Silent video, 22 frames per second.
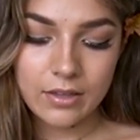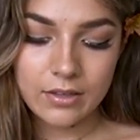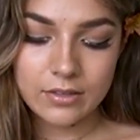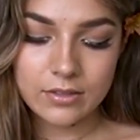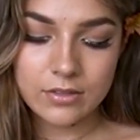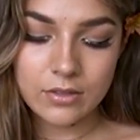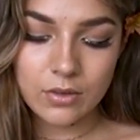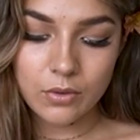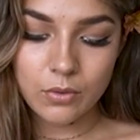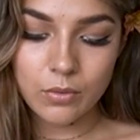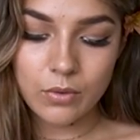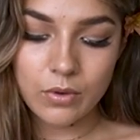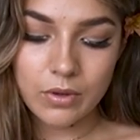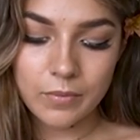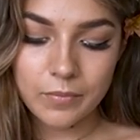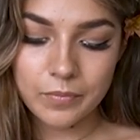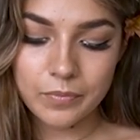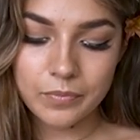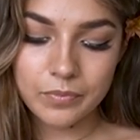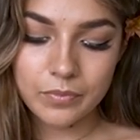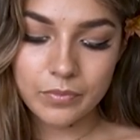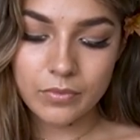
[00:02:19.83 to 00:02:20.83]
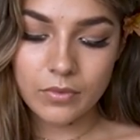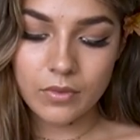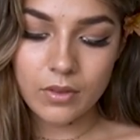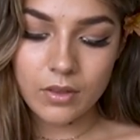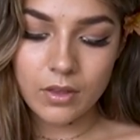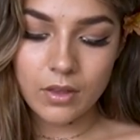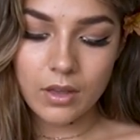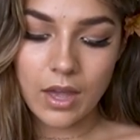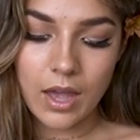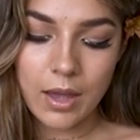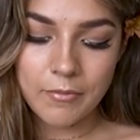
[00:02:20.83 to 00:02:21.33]
So
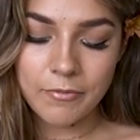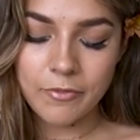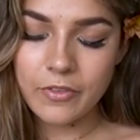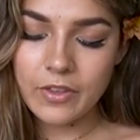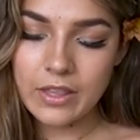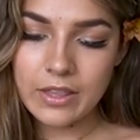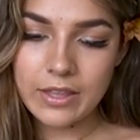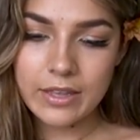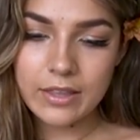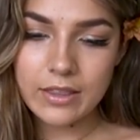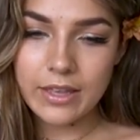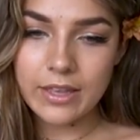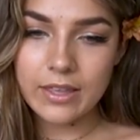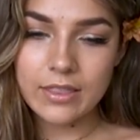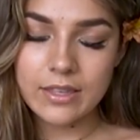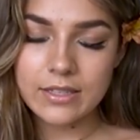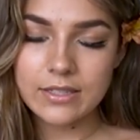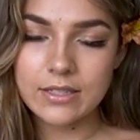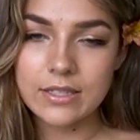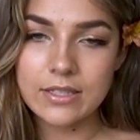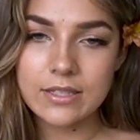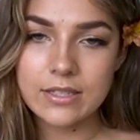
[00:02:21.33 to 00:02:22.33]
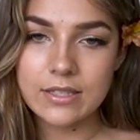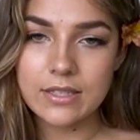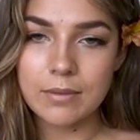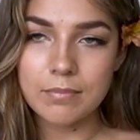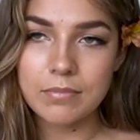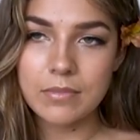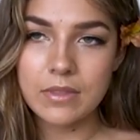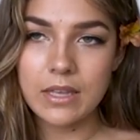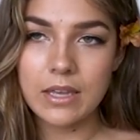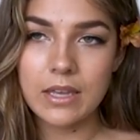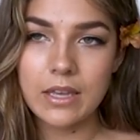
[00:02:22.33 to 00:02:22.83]
I'm feeling like this is
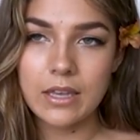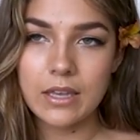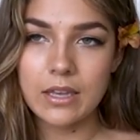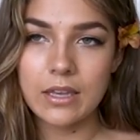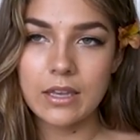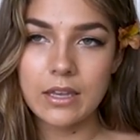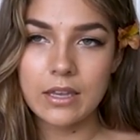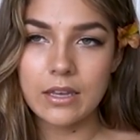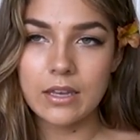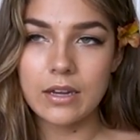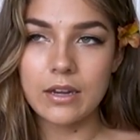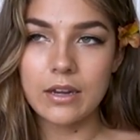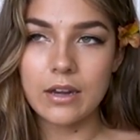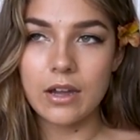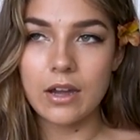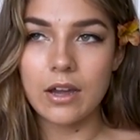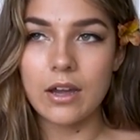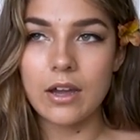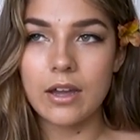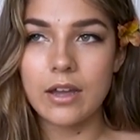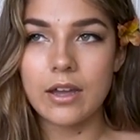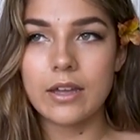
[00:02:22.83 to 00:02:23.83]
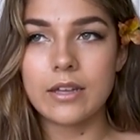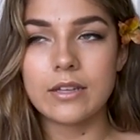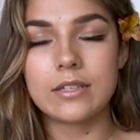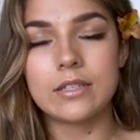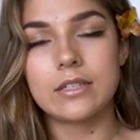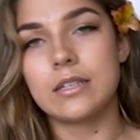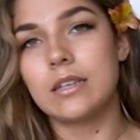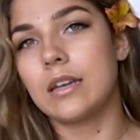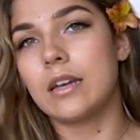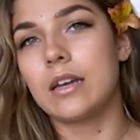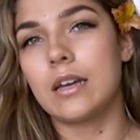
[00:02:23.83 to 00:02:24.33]
something not
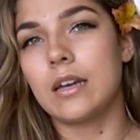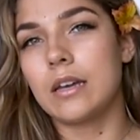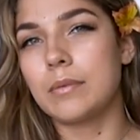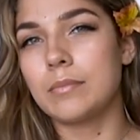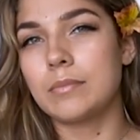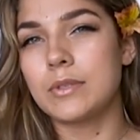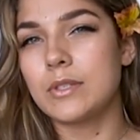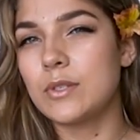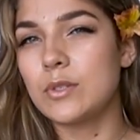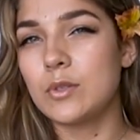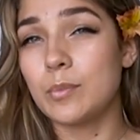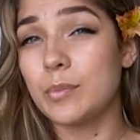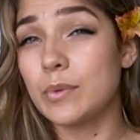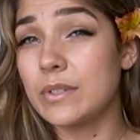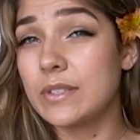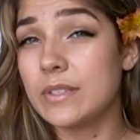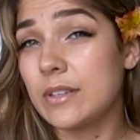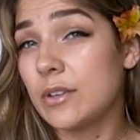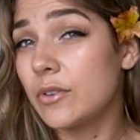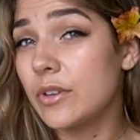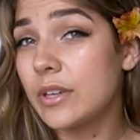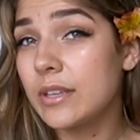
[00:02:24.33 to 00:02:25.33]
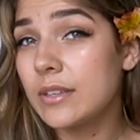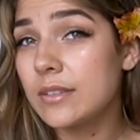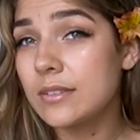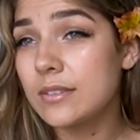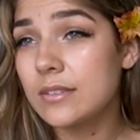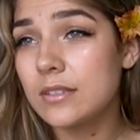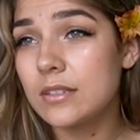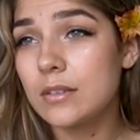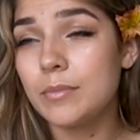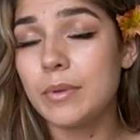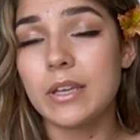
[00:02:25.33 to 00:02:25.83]
super
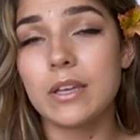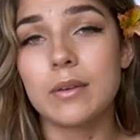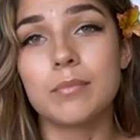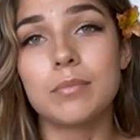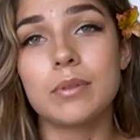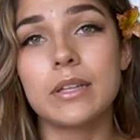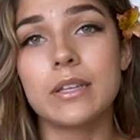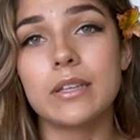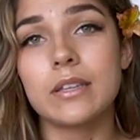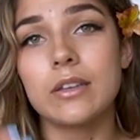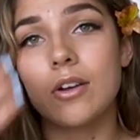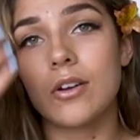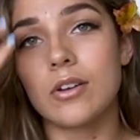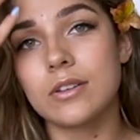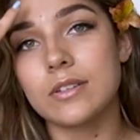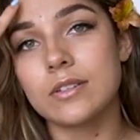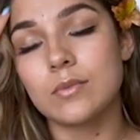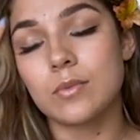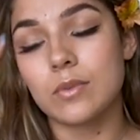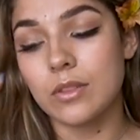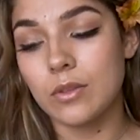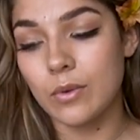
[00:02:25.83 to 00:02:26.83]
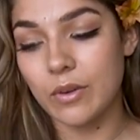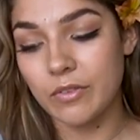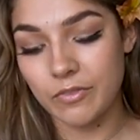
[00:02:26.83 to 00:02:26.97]
serious, to be completely honest with you.